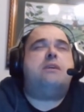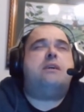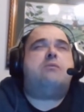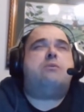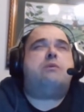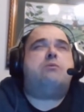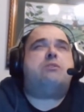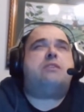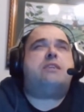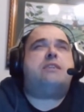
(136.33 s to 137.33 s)
and we will
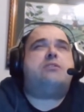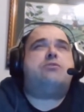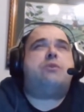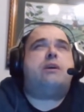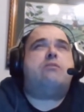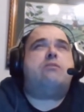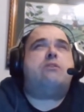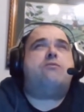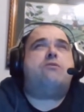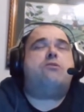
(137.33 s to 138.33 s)
send you out
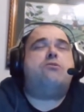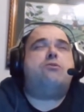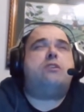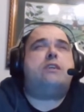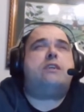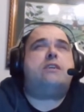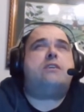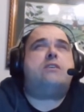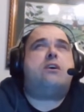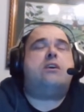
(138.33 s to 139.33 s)
a folder link
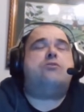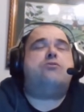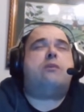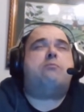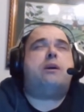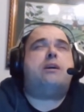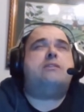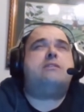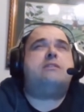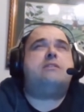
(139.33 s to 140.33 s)
on
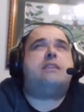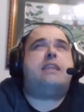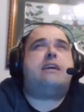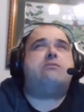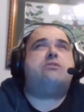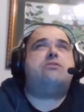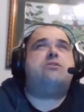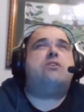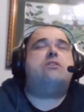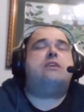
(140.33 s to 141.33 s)
Dropbox that houses
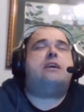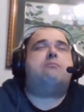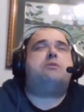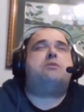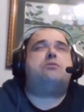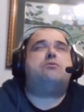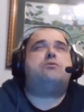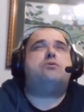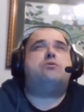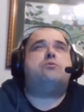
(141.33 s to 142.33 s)
all the
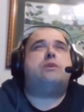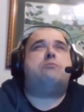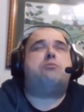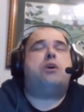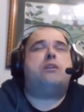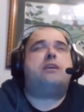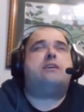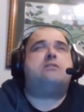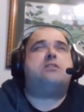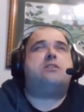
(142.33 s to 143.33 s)
episodes we
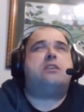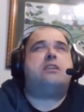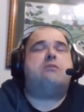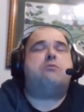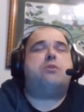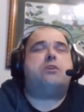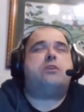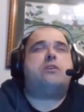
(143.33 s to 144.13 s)
broadcast on the network.